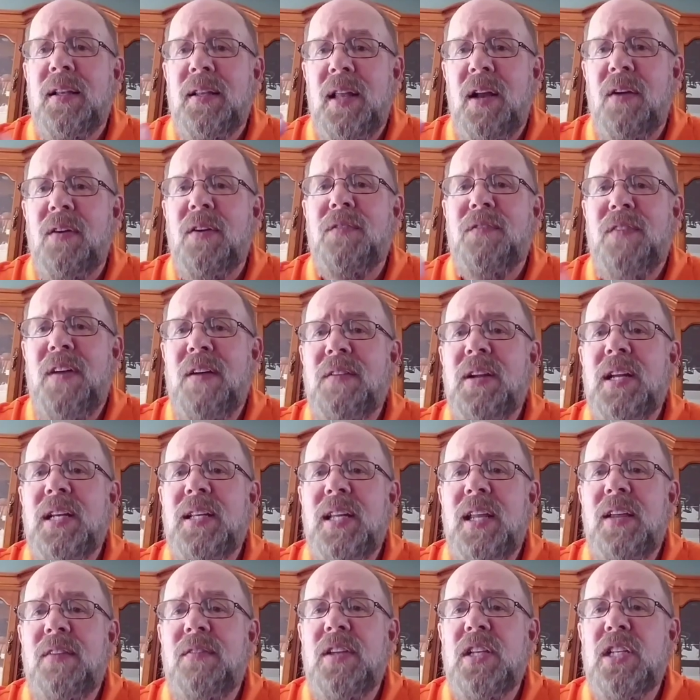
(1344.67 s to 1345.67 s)
There are very
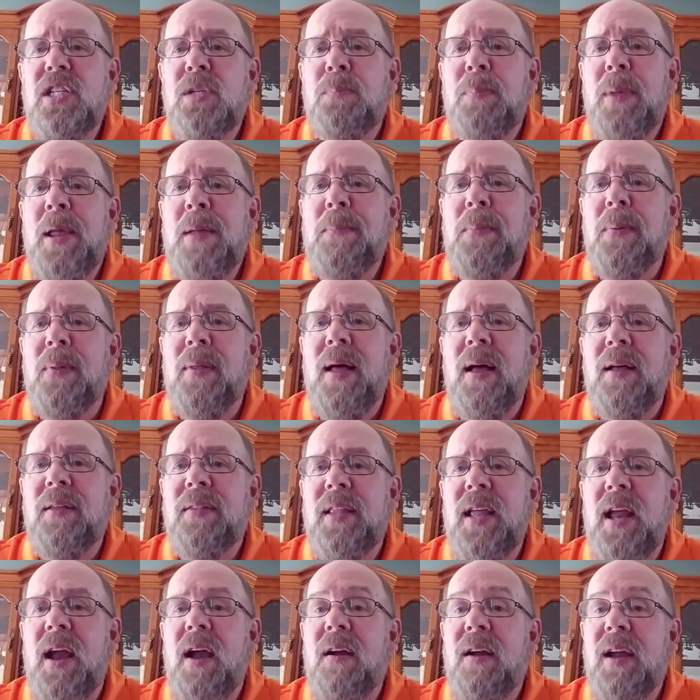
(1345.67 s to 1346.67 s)
devious people
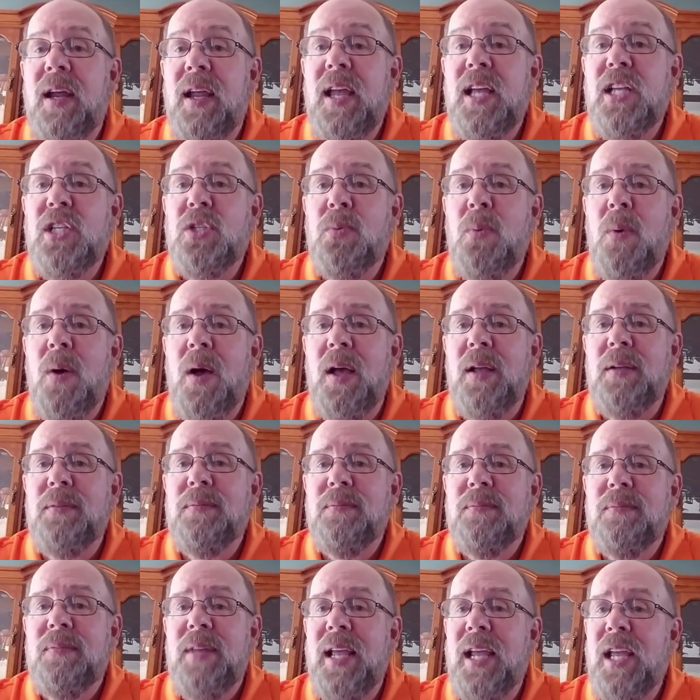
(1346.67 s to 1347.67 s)
out there, and guess
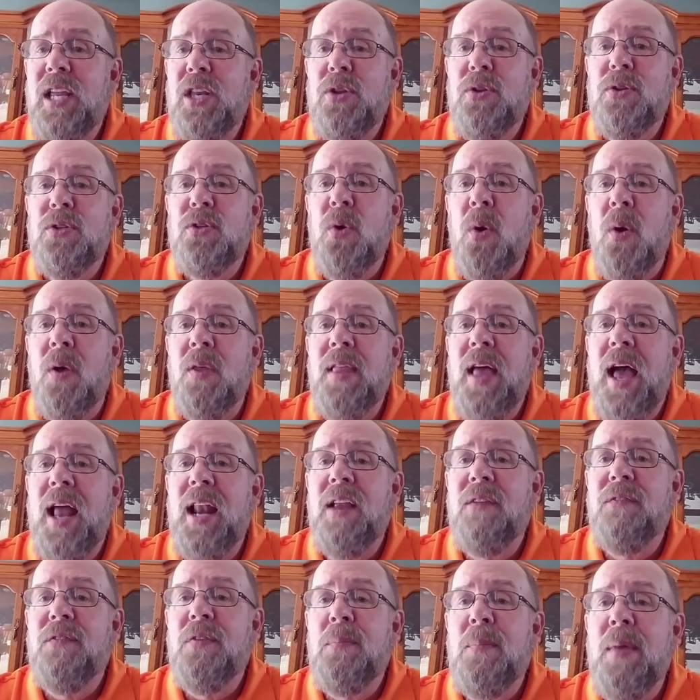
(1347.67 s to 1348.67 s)
what? They can use all
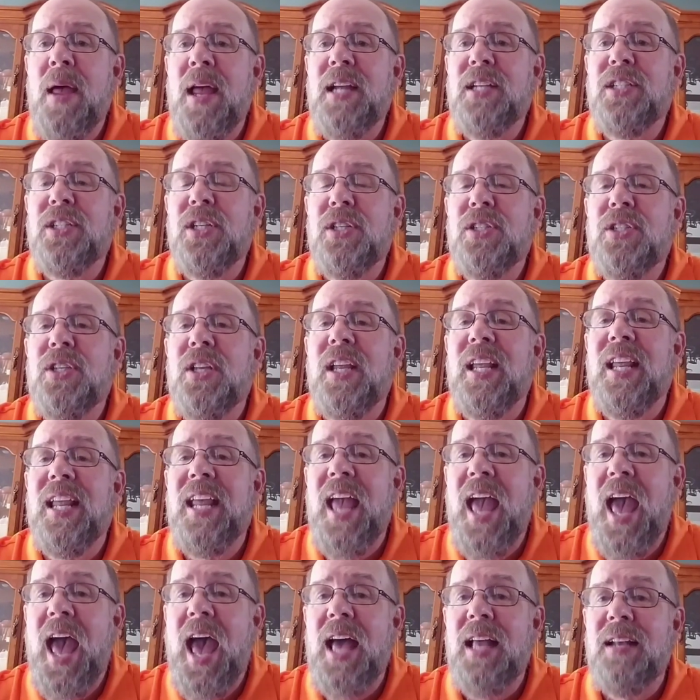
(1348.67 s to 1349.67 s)
that information to
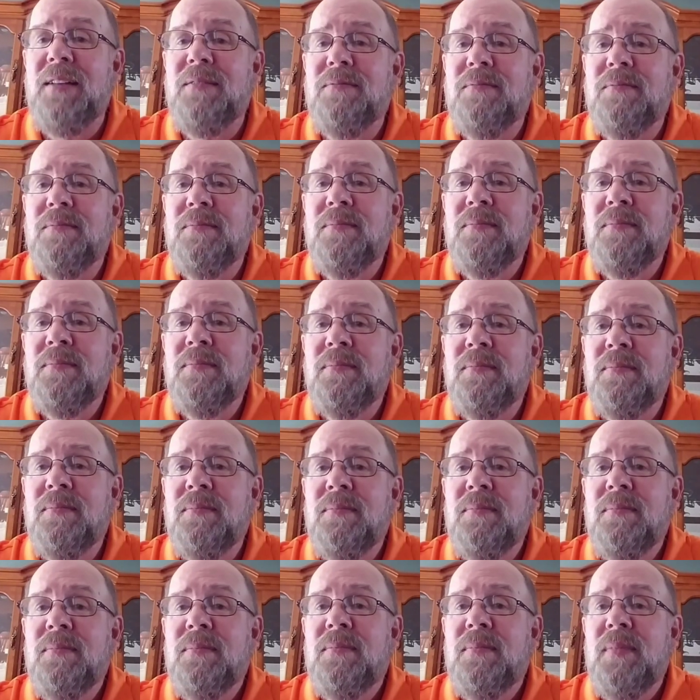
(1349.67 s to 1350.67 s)
get
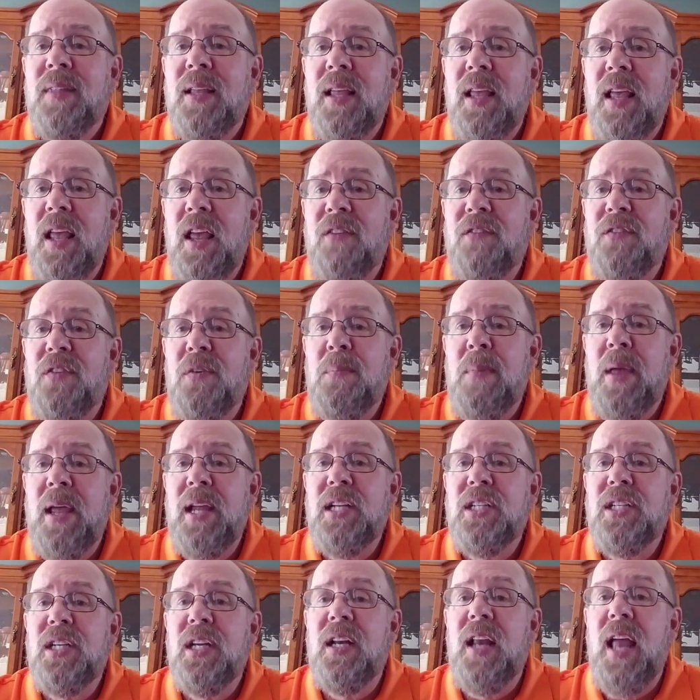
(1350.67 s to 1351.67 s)

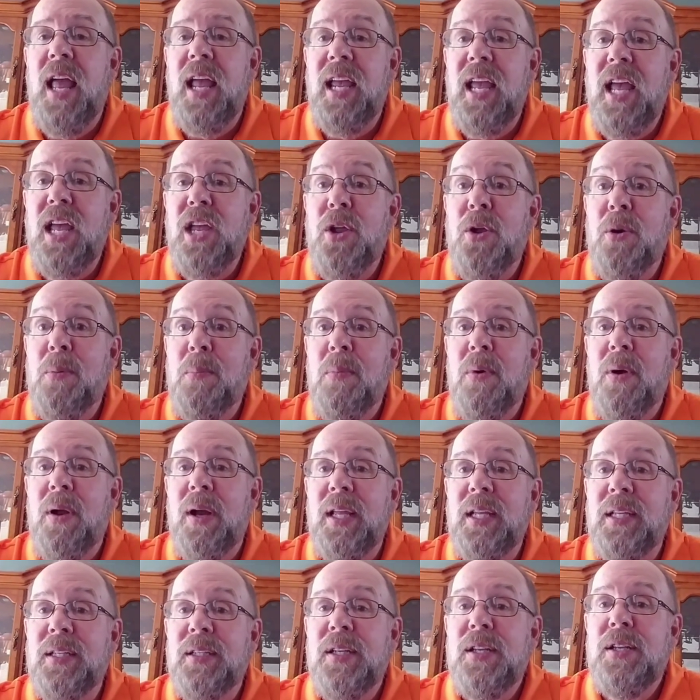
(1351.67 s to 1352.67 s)
information and get your
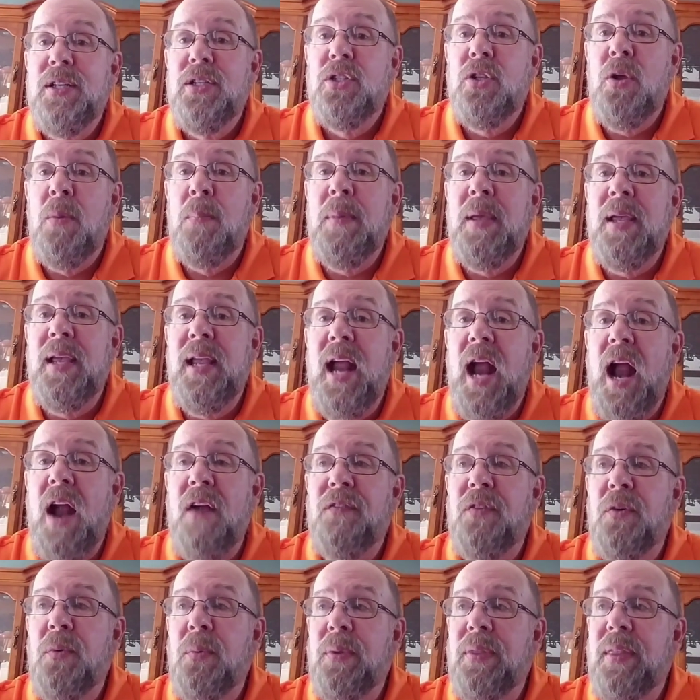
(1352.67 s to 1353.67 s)
money. So be
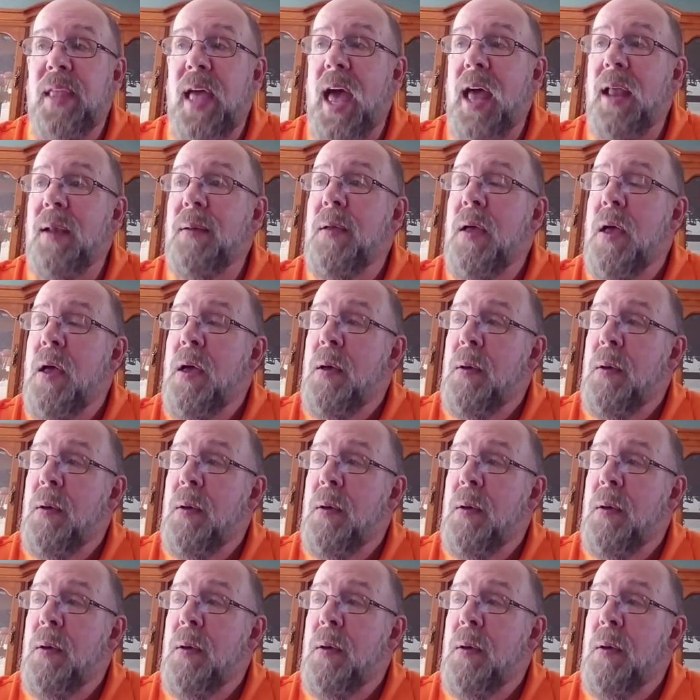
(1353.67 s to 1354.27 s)
careful with that.